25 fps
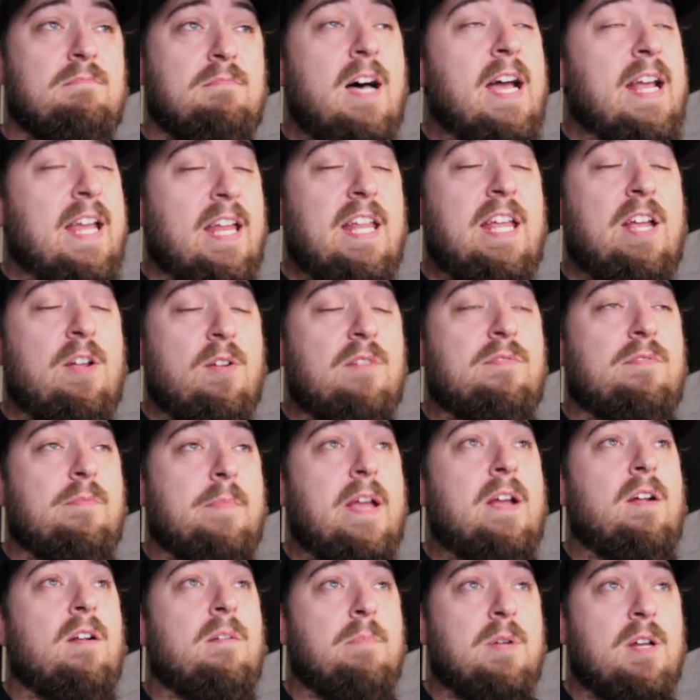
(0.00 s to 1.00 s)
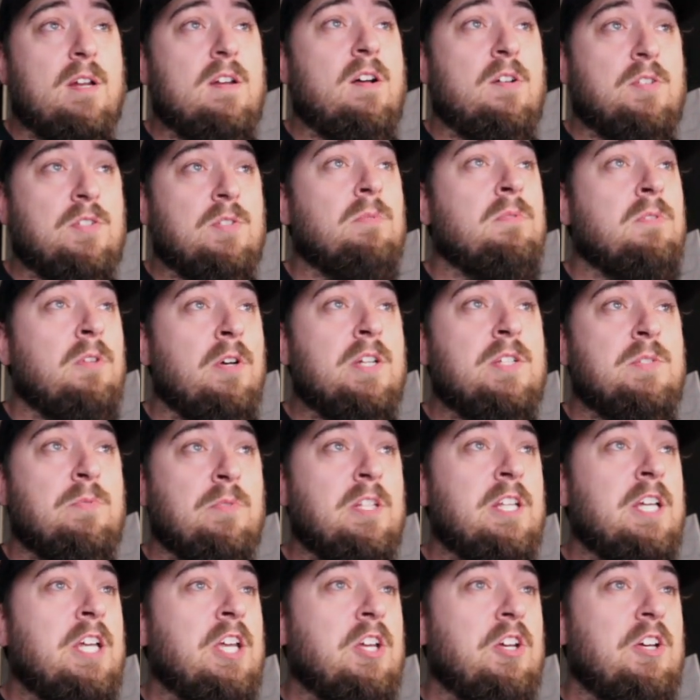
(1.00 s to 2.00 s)
I can hear it from here, but it also looks
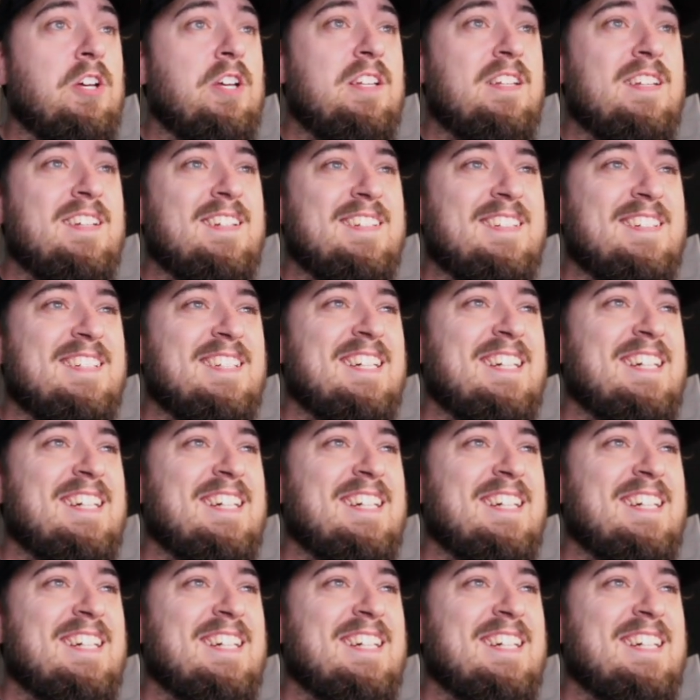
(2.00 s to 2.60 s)
really good.